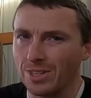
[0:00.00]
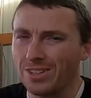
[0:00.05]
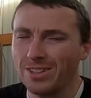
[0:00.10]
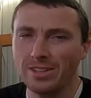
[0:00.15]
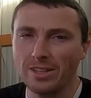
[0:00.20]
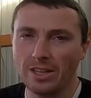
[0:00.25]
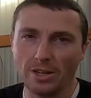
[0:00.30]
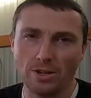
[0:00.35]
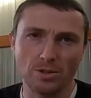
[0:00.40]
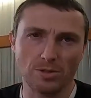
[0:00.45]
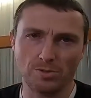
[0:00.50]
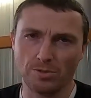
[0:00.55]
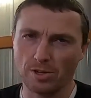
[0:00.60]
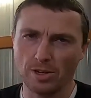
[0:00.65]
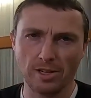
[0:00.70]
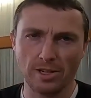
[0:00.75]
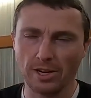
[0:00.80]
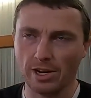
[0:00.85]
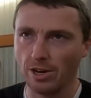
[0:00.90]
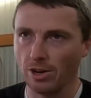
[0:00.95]
I think that goes for
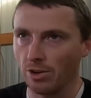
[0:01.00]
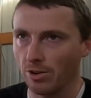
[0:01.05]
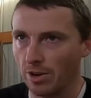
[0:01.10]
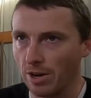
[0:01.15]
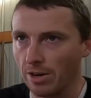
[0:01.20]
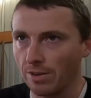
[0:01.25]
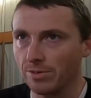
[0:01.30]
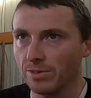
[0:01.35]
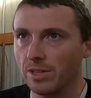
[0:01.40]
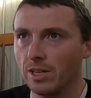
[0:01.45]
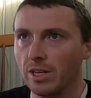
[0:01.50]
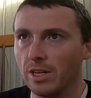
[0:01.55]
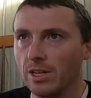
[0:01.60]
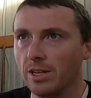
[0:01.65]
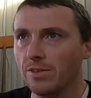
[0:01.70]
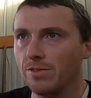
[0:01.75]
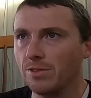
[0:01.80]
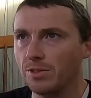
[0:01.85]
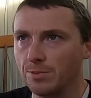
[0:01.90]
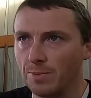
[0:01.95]
any aircraft.
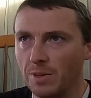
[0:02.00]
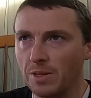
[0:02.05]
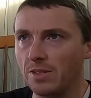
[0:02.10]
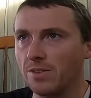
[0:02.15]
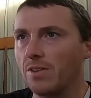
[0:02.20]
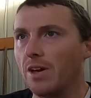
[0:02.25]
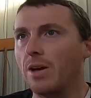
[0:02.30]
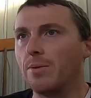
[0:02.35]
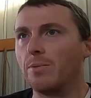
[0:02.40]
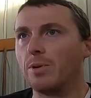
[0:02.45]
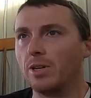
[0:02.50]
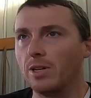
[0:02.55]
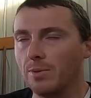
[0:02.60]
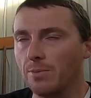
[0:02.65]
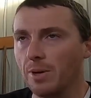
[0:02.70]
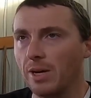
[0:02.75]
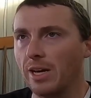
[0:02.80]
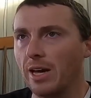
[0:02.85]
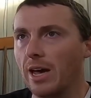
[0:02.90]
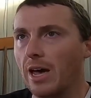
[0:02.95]
If you spend the time, you're going
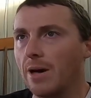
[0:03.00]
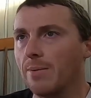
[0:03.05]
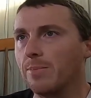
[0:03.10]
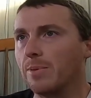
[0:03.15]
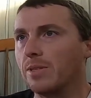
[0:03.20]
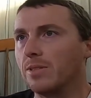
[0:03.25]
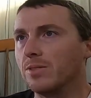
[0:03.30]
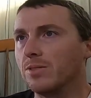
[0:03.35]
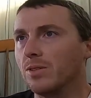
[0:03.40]
to make it happen.